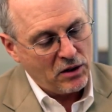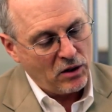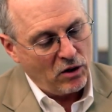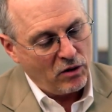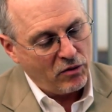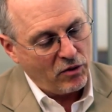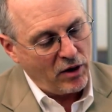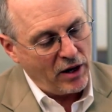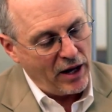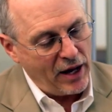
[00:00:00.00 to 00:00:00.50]
that
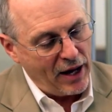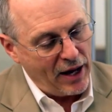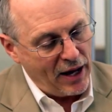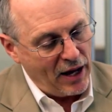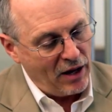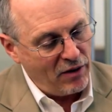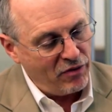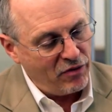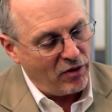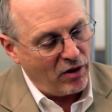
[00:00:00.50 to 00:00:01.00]
over
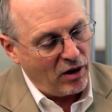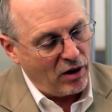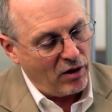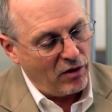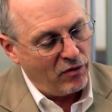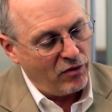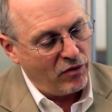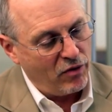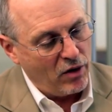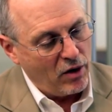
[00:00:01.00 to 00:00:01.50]
half
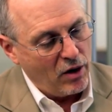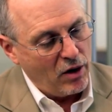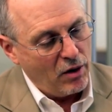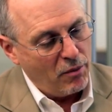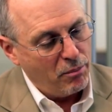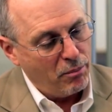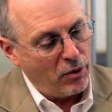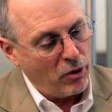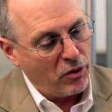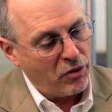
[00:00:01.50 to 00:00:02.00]
of
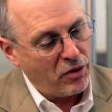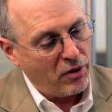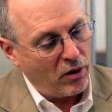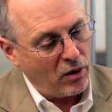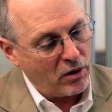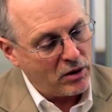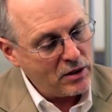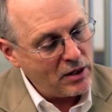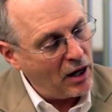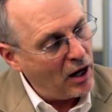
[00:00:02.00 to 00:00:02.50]
both
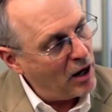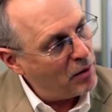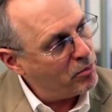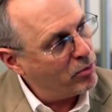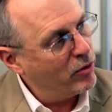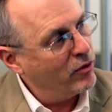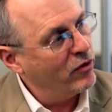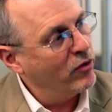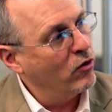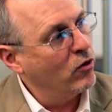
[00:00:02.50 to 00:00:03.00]
our top
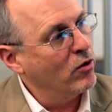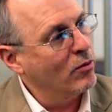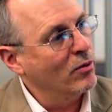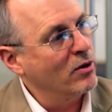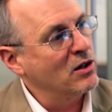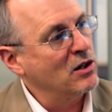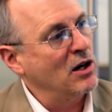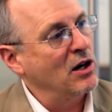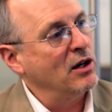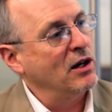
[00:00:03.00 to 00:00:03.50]

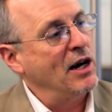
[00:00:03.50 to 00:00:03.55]
performers